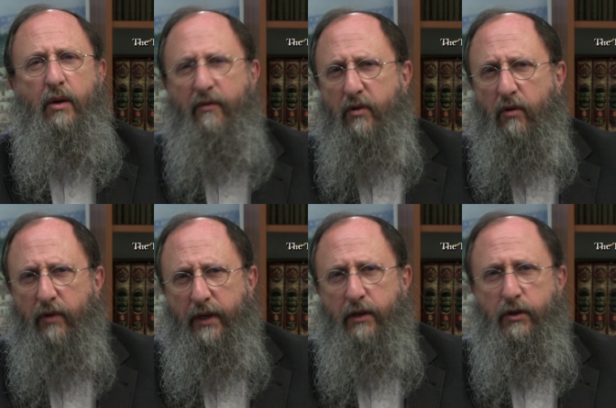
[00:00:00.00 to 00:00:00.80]
You have no
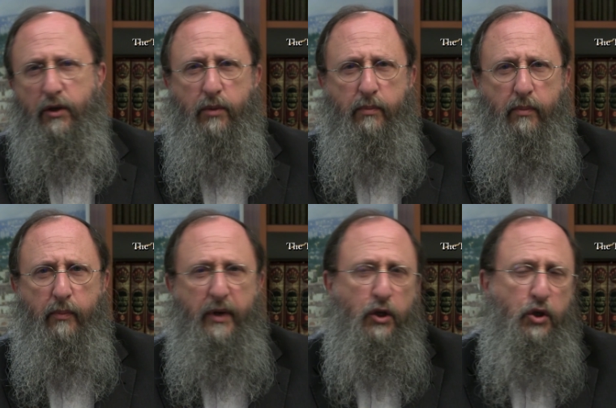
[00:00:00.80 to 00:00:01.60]
right to
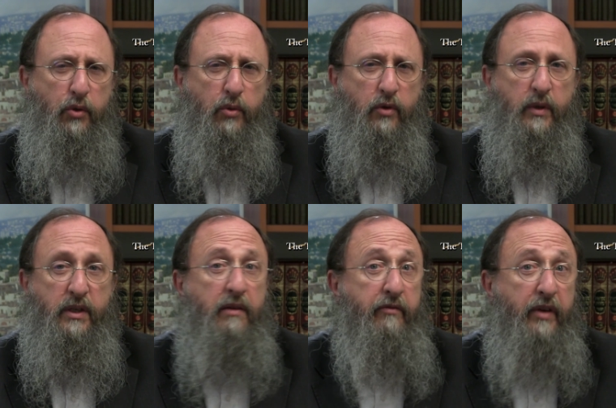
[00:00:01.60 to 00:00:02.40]
pick and choose what's
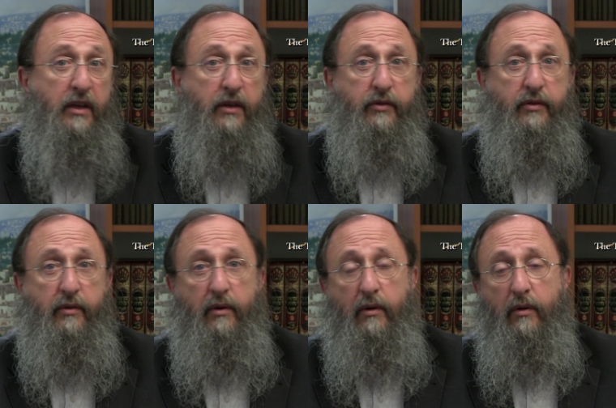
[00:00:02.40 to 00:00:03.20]
convenient,
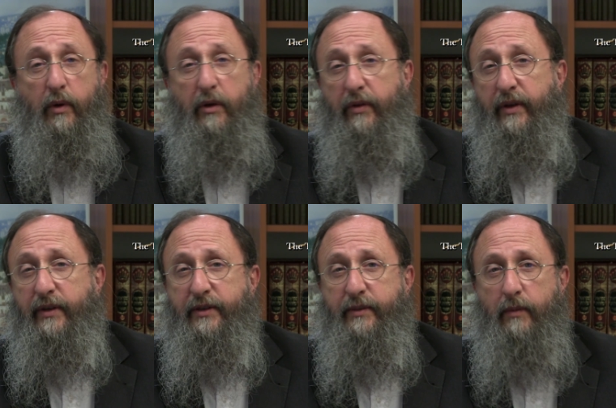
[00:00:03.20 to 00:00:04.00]
what you think
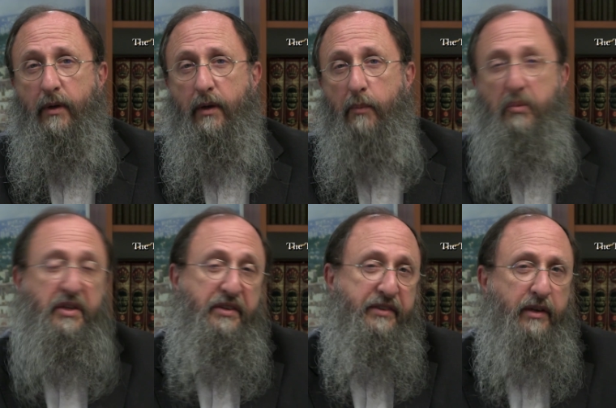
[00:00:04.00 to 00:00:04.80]
is
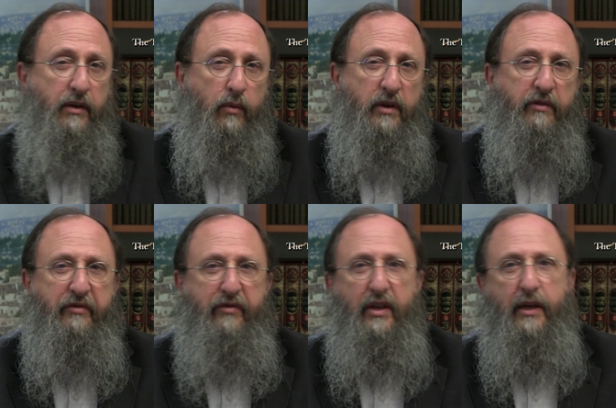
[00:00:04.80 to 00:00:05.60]
P C, or what you
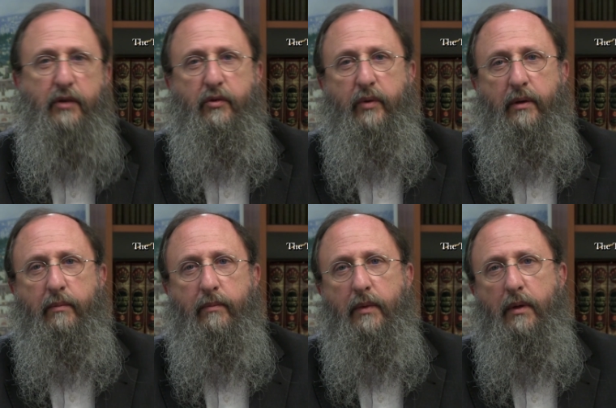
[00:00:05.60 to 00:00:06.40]
feel like doing.
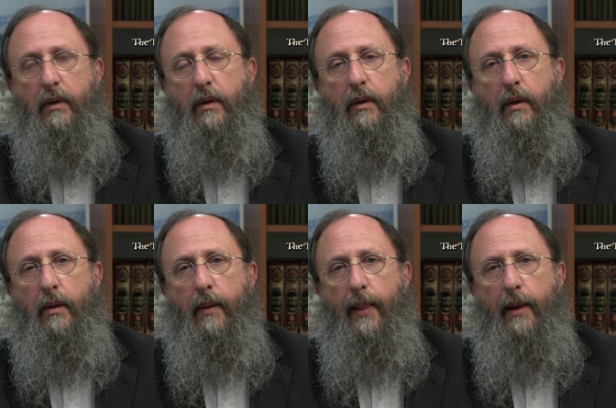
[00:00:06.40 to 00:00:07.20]

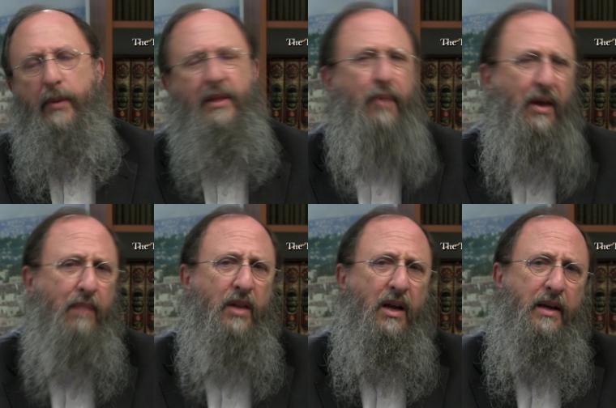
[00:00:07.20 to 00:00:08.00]
But the
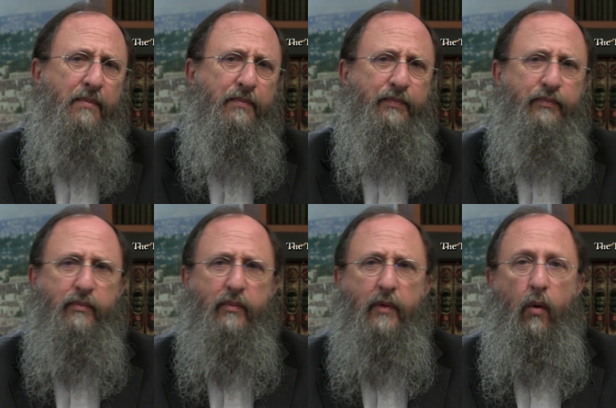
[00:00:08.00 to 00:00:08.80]
bottom line,
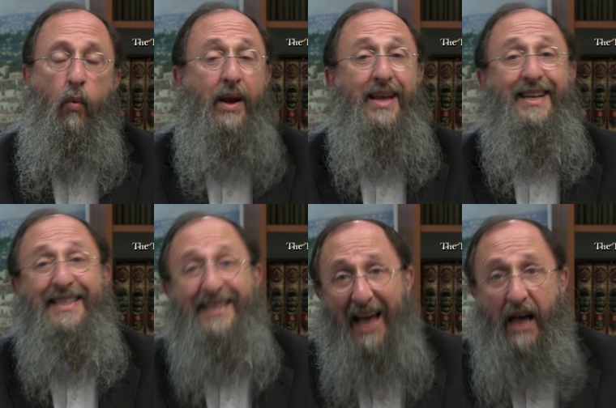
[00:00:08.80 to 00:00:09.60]
what
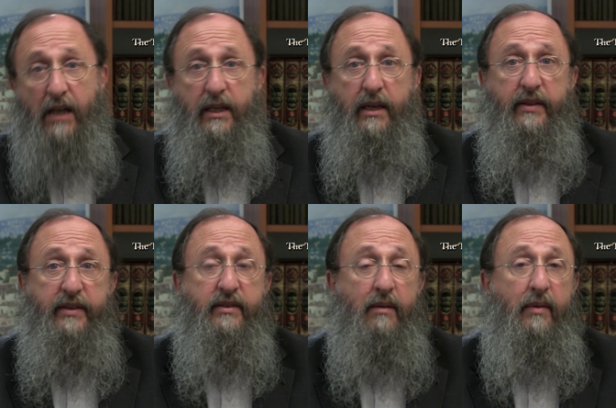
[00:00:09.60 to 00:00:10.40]
exactly
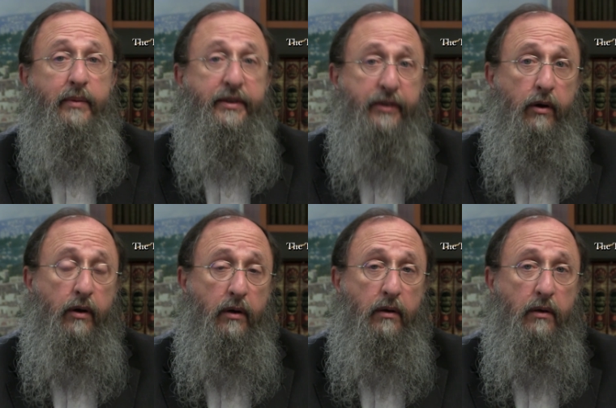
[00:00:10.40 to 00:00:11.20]
these commandments
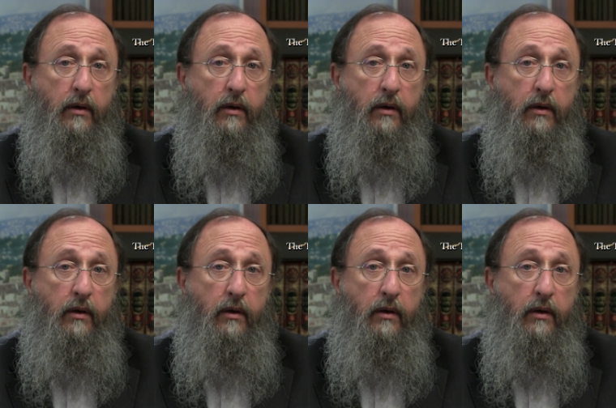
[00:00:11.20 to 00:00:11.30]
are,